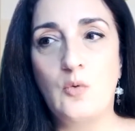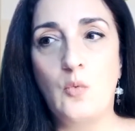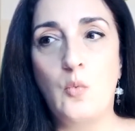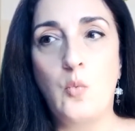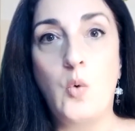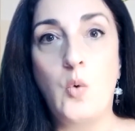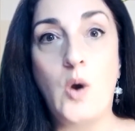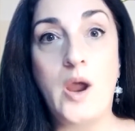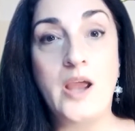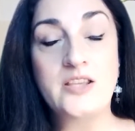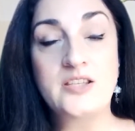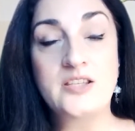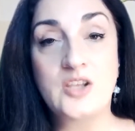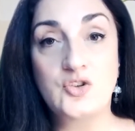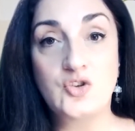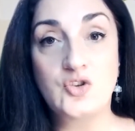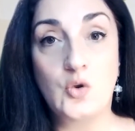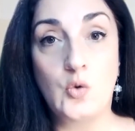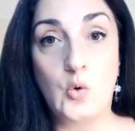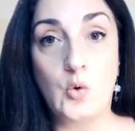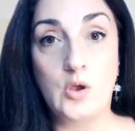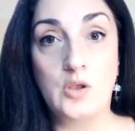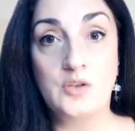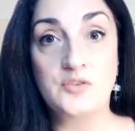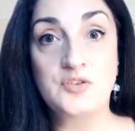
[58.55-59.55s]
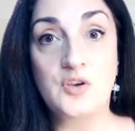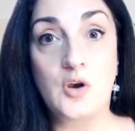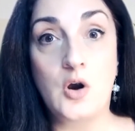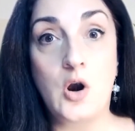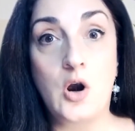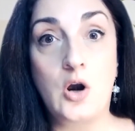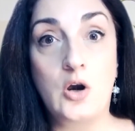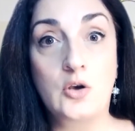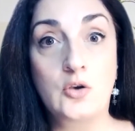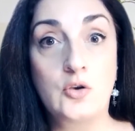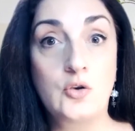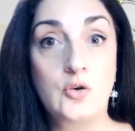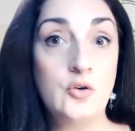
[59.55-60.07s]
why essential oils
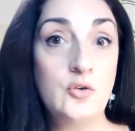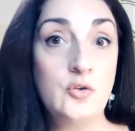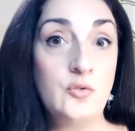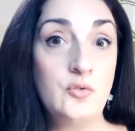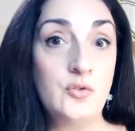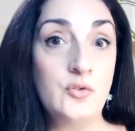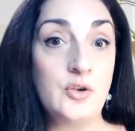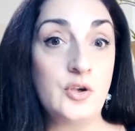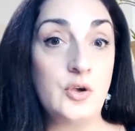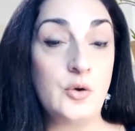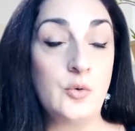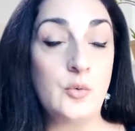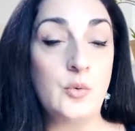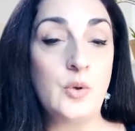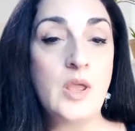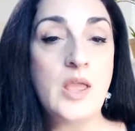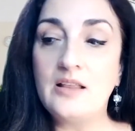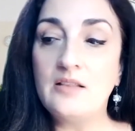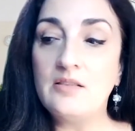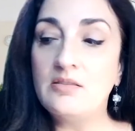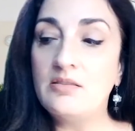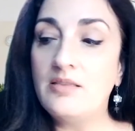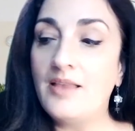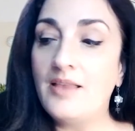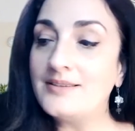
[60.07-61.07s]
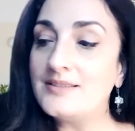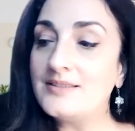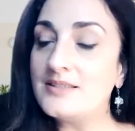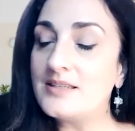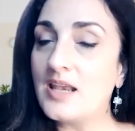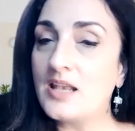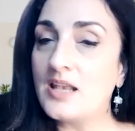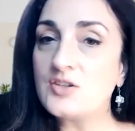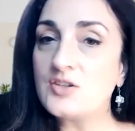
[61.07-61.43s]
are good for you. Let's get